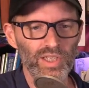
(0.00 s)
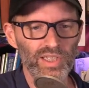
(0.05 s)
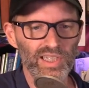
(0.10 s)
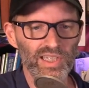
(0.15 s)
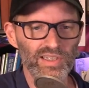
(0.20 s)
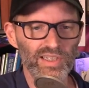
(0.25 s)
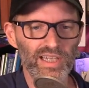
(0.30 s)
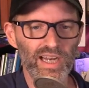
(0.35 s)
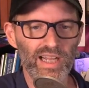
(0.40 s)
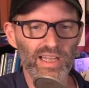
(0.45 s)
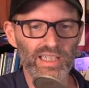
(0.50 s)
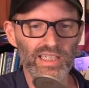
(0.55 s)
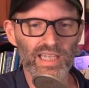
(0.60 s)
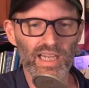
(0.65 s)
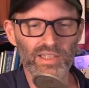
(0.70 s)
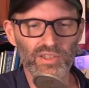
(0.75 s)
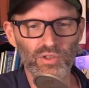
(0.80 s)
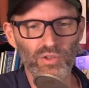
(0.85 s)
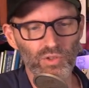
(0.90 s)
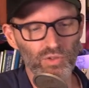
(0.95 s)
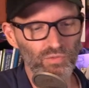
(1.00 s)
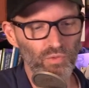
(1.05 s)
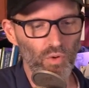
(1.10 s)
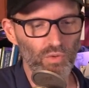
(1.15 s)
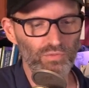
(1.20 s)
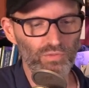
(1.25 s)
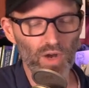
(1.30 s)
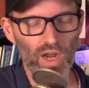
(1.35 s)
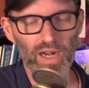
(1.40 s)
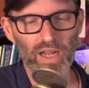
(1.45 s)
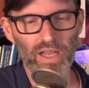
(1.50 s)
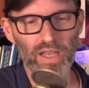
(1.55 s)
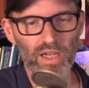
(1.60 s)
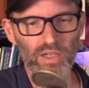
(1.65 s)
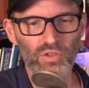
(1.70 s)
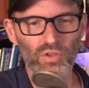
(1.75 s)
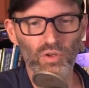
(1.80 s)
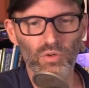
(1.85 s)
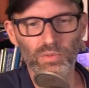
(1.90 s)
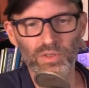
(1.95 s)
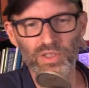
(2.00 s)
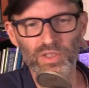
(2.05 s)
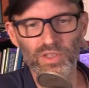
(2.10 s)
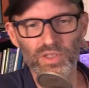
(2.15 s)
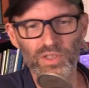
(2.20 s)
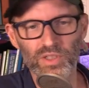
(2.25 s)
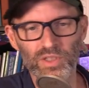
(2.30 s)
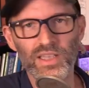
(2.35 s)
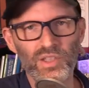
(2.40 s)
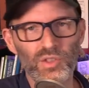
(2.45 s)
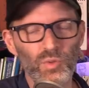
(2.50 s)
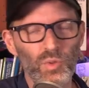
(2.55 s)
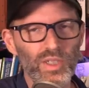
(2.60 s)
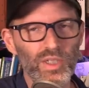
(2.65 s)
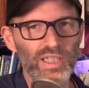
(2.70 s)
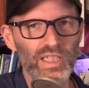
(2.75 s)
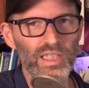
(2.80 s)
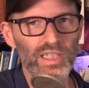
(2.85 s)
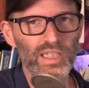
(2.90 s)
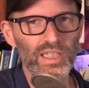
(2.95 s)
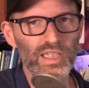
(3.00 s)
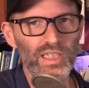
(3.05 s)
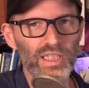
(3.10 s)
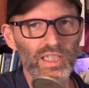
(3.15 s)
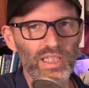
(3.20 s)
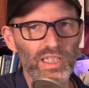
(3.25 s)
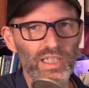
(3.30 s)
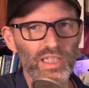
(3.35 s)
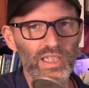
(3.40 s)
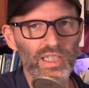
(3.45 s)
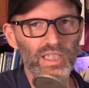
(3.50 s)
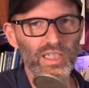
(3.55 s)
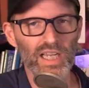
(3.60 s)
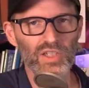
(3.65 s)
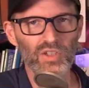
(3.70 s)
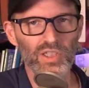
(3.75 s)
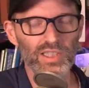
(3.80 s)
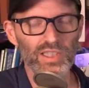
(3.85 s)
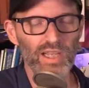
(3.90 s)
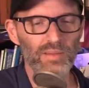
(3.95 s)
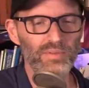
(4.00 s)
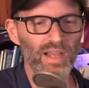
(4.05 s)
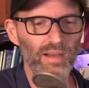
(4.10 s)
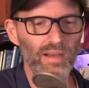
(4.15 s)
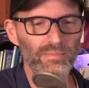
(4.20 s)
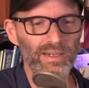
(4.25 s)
This is the Daily Tech News for Friday, October 16th, 2020, in Los Angeles. I'm